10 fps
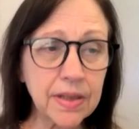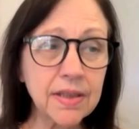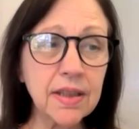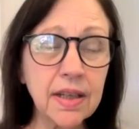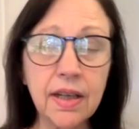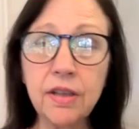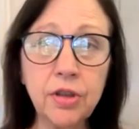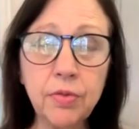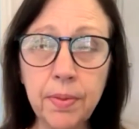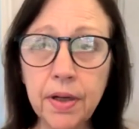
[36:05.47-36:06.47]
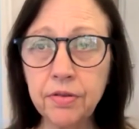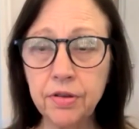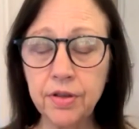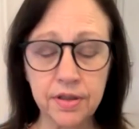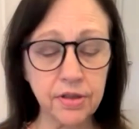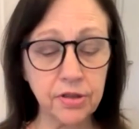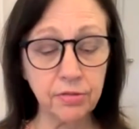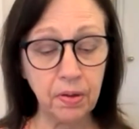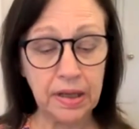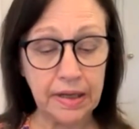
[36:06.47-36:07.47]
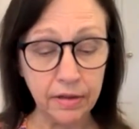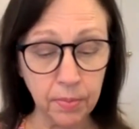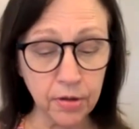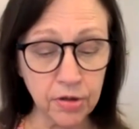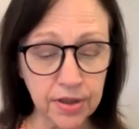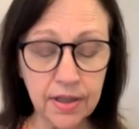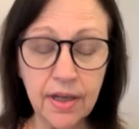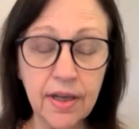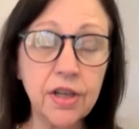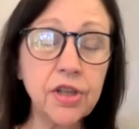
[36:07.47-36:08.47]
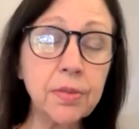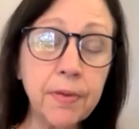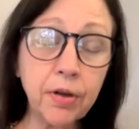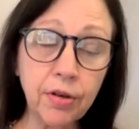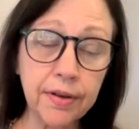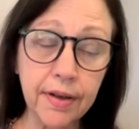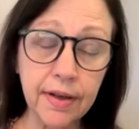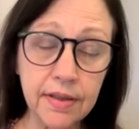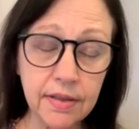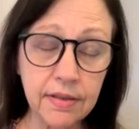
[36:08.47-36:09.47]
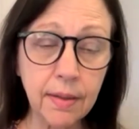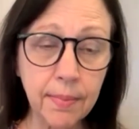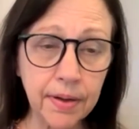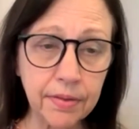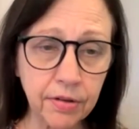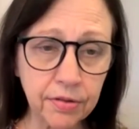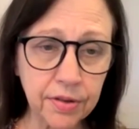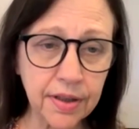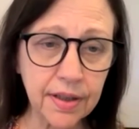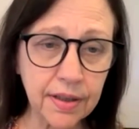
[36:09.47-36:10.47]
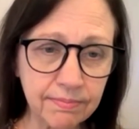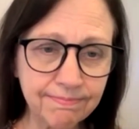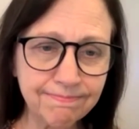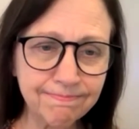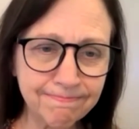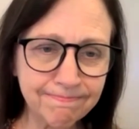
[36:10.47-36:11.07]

The biggest thing, and you would be able to do this because you're a planner person, is just be organized about the whole thing.